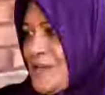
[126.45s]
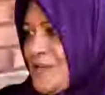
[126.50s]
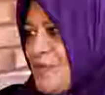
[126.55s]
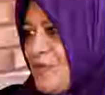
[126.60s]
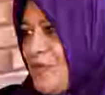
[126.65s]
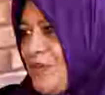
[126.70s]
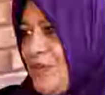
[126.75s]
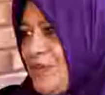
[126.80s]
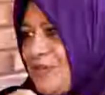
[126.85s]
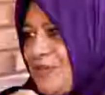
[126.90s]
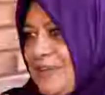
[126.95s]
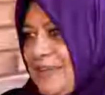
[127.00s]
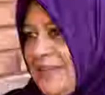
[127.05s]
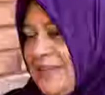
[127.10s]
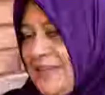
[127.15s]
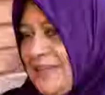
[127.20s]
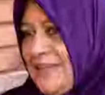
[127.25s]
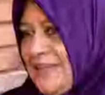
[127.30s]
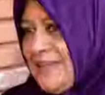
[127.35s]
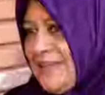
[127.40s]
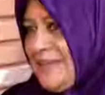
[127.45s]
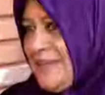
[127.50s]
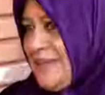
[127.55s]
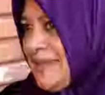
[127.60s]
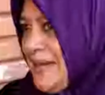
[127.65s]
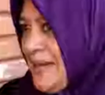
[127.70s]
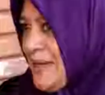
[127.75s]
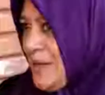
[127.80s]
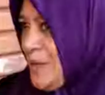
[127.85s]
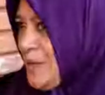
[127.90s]
It is
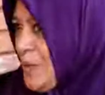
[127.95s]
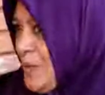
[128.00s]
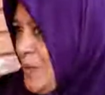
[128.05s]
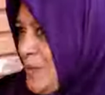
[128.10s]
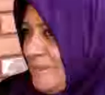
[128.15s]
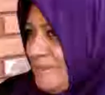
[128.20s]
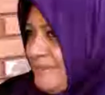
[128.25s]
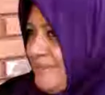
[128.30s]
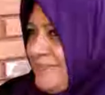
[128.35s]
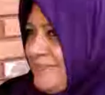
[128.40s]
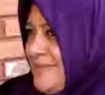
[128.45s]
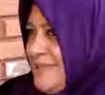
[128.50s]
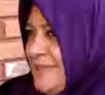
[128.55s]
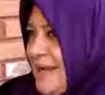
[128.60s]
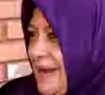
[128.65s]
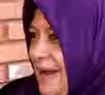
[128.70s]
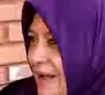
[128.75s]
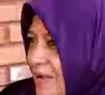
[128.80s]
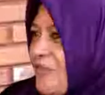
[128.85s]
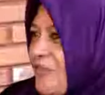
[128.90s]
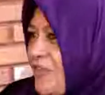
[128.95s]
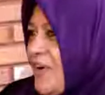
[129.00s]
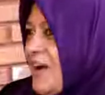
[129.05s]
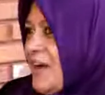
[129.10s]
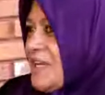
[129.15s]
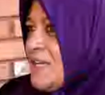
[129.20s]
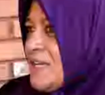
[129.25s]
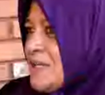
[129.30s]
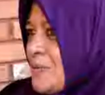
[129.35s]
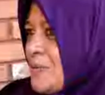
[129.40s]
very,
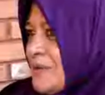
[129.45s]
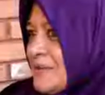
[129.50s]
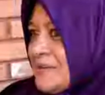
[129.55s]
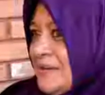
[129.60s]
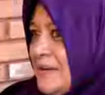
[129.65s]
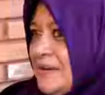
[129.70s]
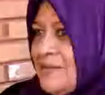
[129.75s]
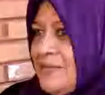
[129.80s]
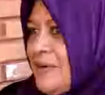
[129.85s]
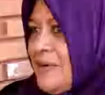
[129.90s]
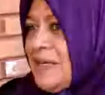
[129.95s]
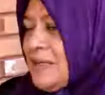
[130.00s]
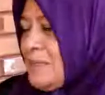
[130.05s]
I'll find what